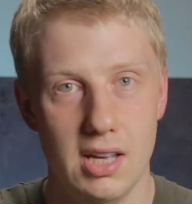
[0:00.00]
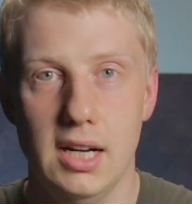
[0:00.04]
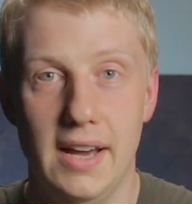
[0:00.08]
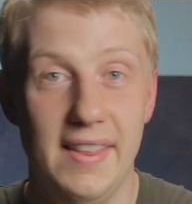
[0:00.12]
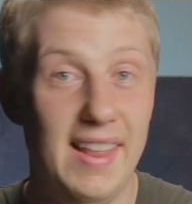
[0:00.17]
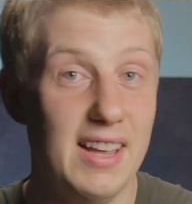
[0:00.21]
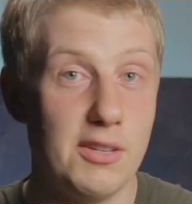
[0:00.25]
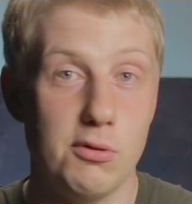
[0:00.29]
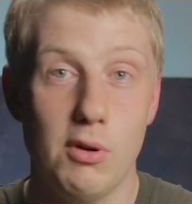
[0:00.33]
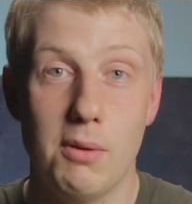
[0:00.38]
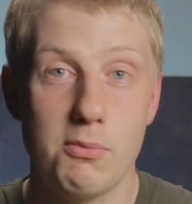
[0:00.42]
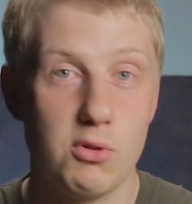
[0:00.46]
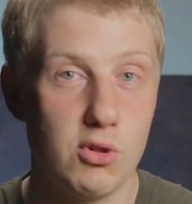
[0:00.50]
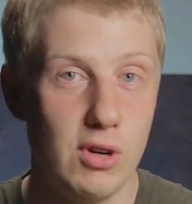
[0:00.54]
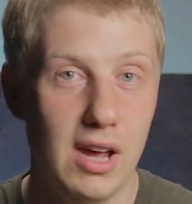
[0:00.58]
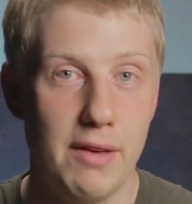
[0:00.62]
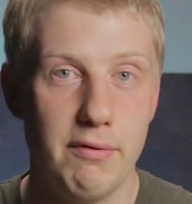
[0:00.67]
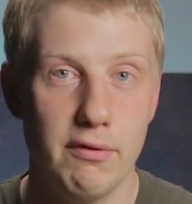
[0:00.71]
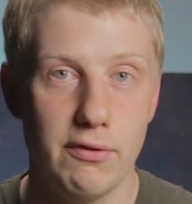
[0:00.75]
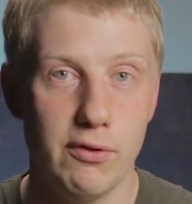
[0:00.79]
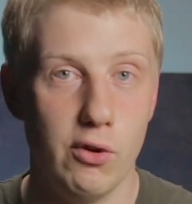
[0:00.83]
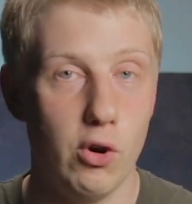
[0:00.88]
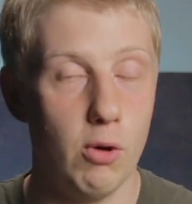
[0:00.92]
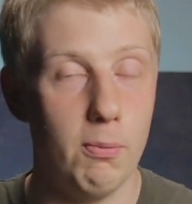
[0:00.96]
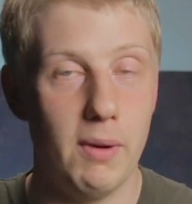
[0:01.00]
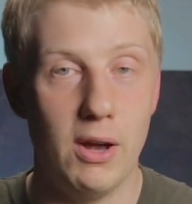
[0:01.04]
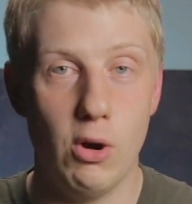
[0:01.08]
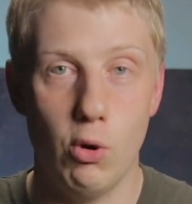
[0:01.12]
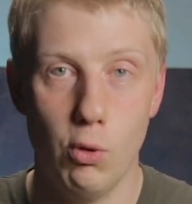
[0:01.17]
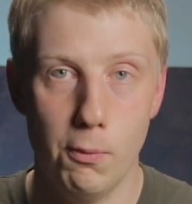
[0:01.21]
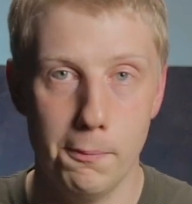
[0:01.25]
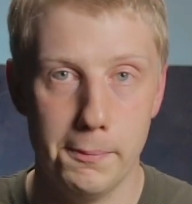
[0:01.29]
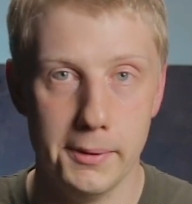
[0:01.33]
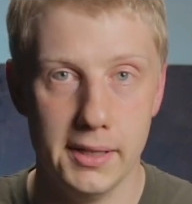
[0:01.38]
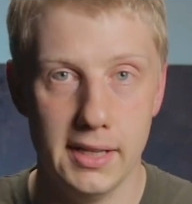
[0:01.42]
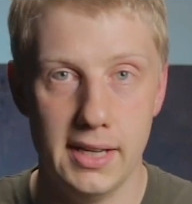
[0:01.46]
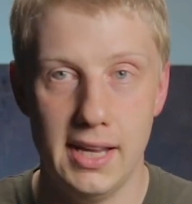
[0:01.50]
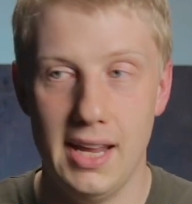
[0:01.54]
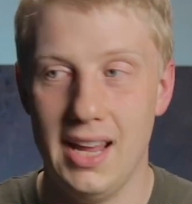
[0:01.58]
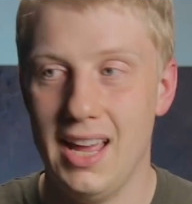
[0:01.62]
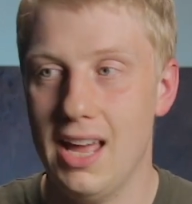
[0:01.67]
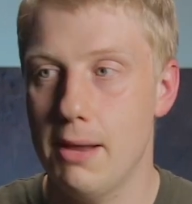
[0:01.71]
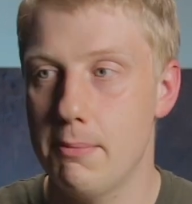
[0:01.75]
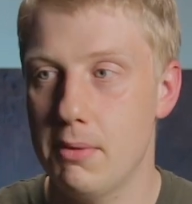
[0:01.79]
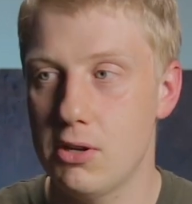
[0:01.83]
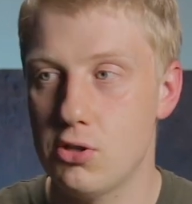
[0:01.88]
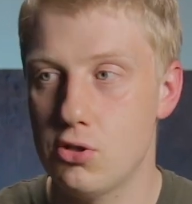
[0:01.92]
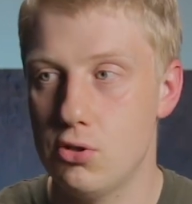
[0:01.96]
And that's what I'm striving for in my own playing
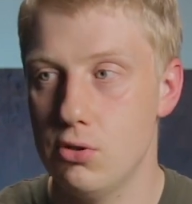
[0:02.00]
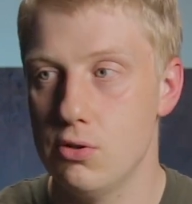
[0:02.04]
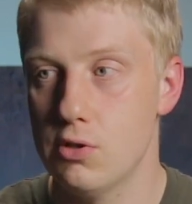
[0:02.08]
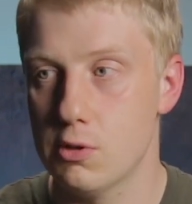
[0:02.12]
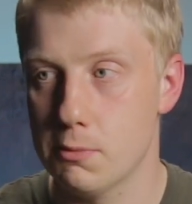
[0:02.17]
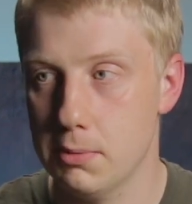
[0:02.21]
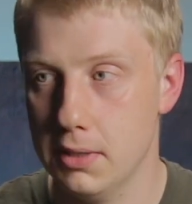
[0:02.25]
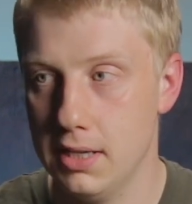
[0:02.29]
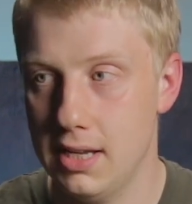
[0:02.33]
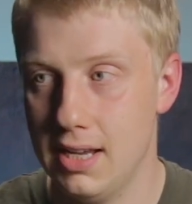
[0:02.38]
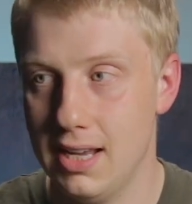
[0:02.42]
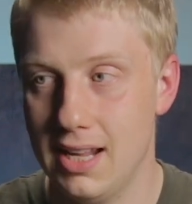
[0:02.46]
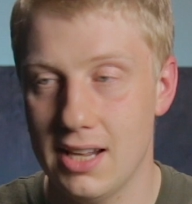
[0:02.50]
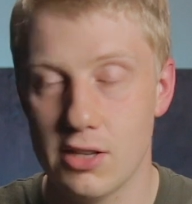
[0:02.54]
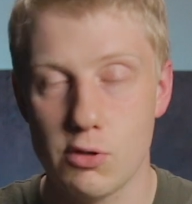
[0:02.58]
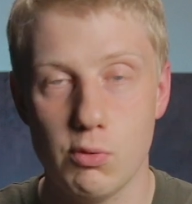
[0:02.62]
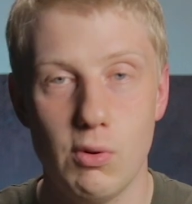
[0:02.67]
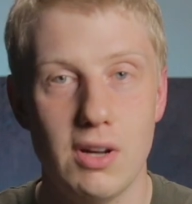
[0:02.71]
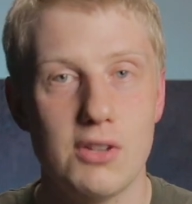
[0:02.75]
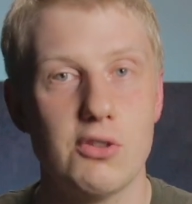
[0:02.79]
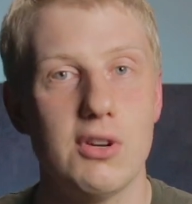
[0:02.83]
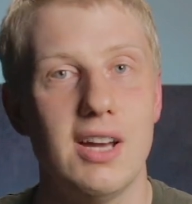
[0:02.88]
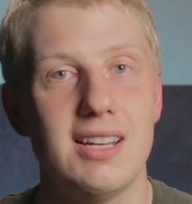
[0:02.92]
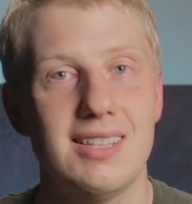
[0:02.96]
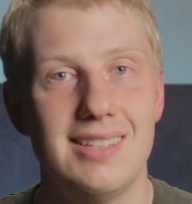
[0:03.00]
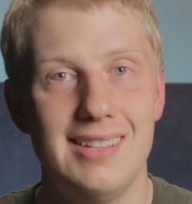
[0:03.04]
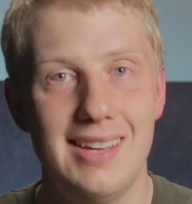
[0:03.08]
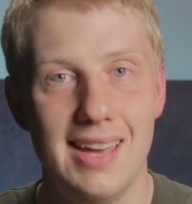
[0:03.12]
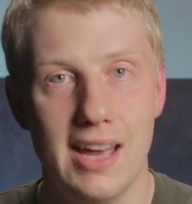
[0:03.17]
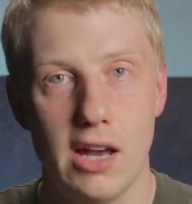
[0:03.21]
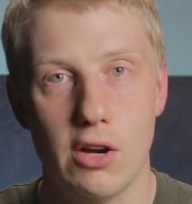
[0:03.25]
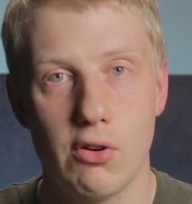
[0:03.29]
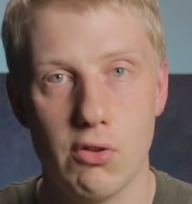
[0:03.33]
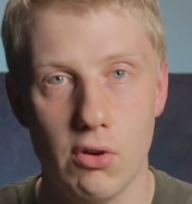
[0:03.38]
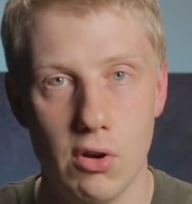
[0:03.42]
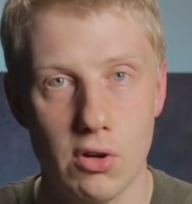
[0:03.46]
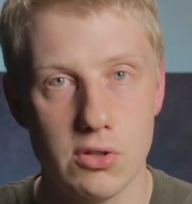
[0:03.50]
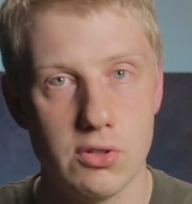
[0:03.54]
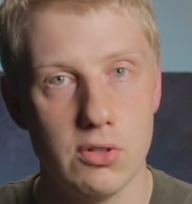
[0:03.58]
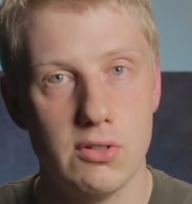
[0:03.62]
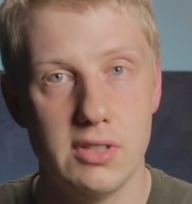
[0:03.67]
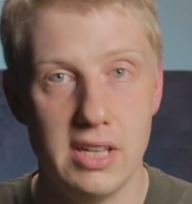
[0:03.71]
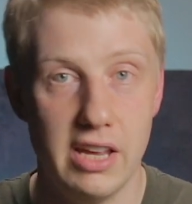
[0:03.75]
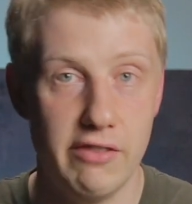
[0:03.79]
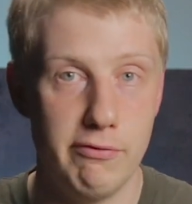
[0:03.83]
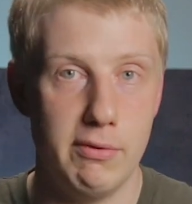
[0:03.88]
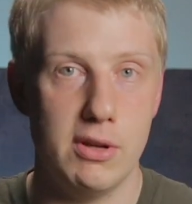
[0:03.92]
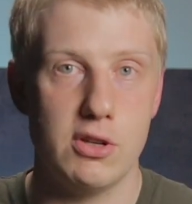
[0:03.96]
and my students' playing, and it's what I try to get across on
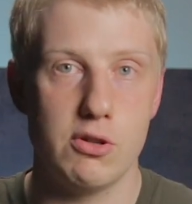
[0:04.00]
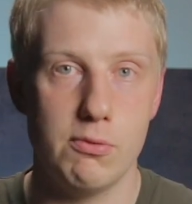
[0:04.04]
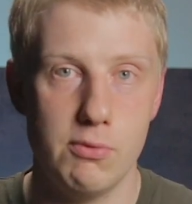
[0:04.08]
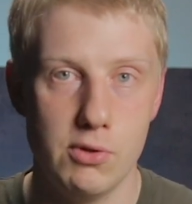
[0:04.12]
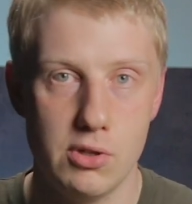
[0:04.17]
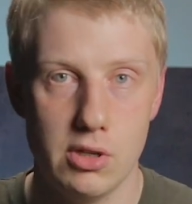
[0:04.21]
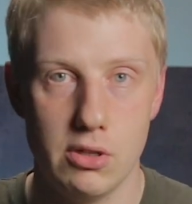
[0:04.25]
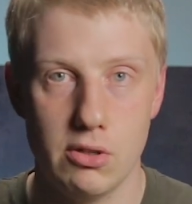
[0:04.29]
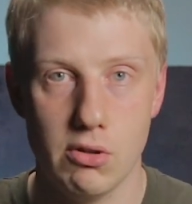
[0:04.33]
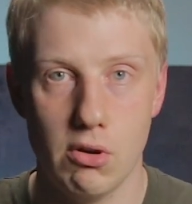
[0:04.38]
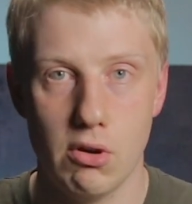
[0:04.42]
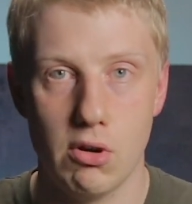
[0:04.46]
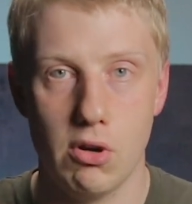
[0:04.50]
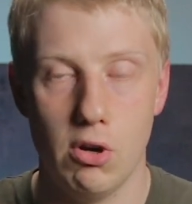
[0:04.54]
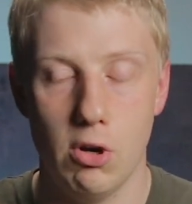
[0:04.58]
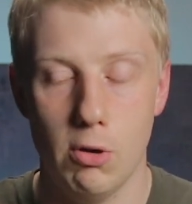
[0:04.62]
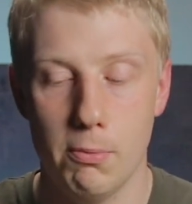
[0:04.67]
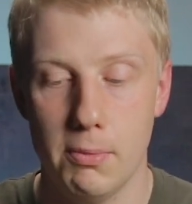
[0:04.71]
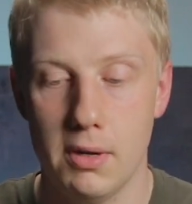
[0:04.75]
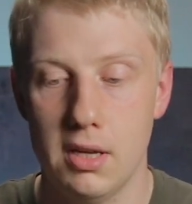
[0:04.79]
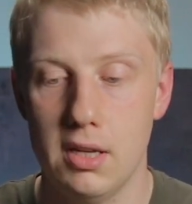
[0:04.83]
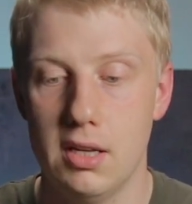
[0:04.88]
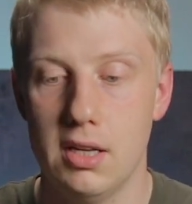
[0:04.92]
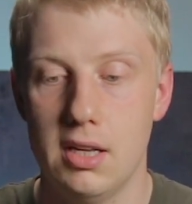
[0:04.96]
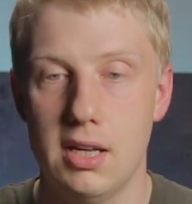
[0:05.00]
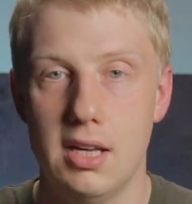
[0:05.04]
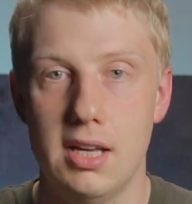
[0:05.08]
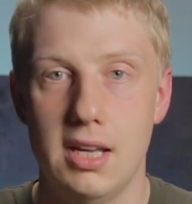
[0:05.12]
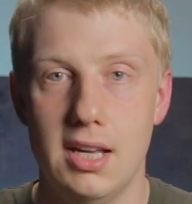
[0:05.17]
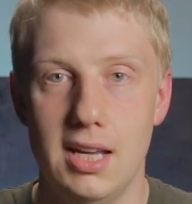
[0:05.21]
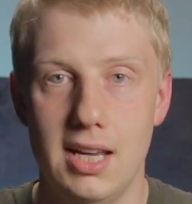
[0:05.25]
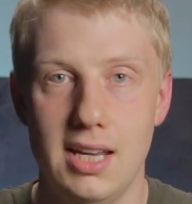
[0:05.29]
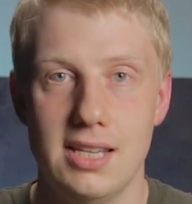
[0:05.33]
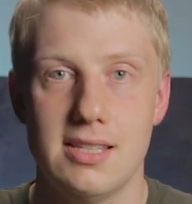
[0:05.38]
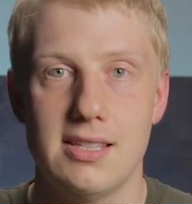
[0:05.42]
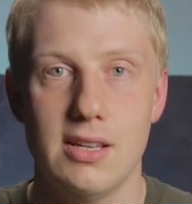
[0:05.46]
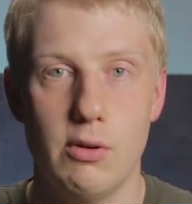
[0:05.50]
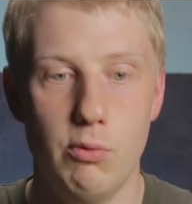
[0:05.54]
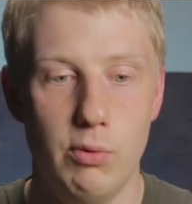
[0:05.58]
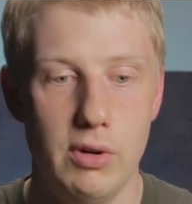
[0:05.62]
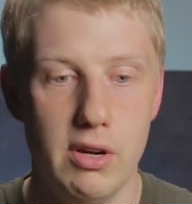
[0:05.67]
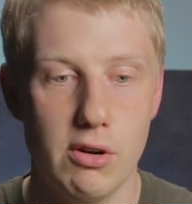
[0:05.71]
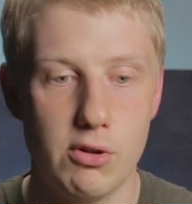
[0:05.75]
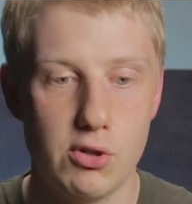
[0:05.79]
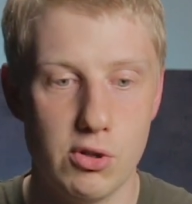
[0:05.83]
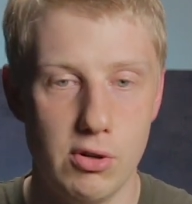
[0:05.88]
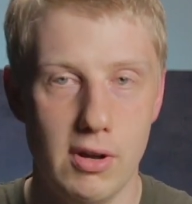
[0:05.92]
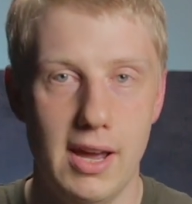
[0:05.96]
davemajormusic.com, is that
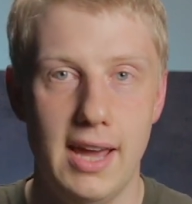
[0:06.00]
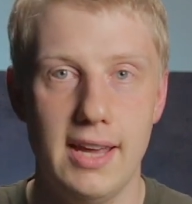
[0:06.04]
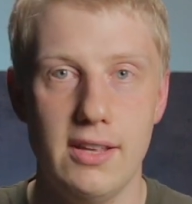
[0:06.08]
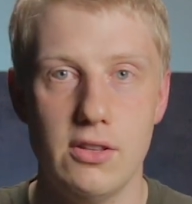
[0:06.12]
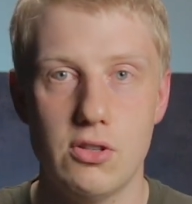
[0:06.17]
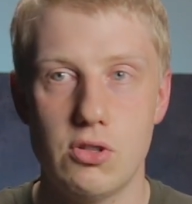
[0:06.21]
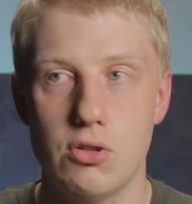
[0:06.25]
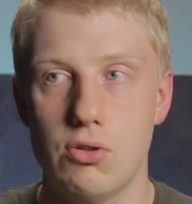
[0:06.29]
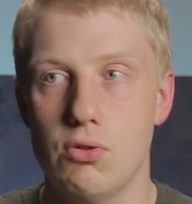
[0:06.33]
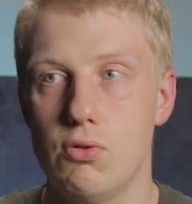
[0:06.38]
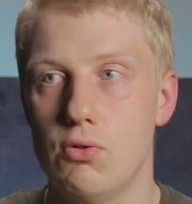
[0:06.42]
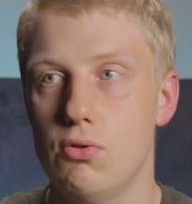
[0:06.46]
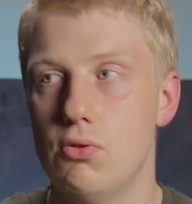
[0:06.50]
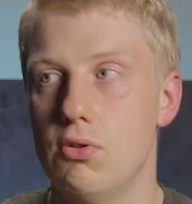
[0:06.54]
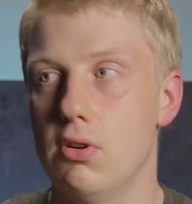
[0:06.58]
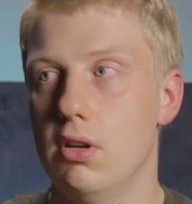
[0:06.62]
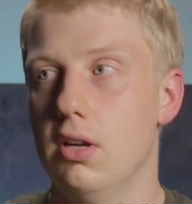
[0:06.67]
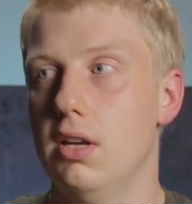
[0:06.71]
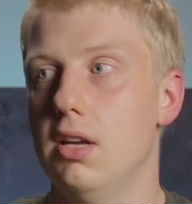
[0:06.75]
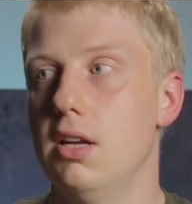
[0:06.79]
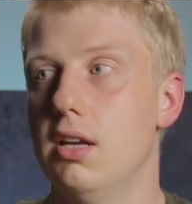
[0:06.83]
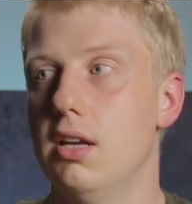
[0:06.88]
we are trying to